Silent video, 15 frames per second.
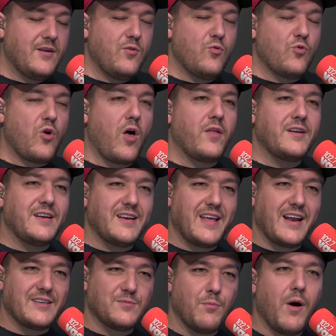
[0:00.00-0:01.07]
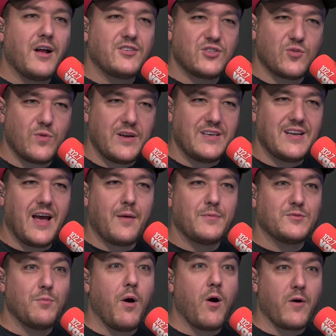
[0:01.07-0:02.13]
Colin didn't get as much screen time
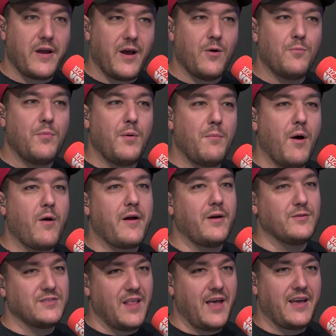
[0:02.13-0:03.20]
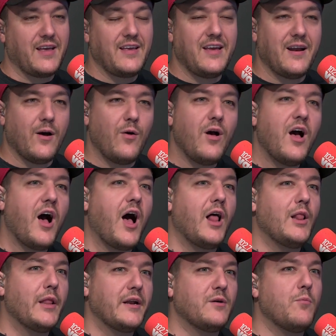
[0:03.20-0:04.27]
as Mario. But Mario's, like, you know,
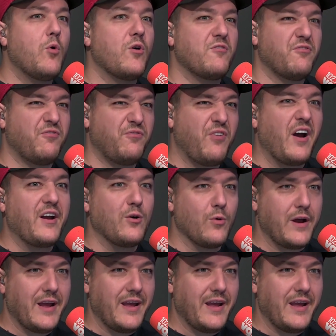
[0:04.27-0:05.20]
a little more fiery.